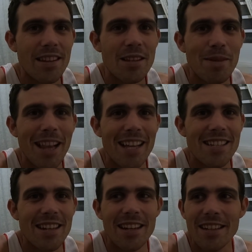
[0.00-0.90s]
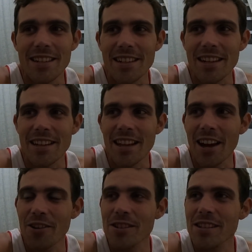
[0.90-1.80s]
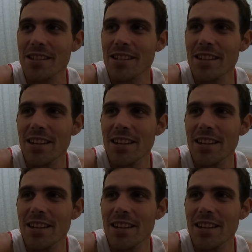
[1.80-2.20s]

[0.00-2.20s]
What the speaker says: It's my last night in the house.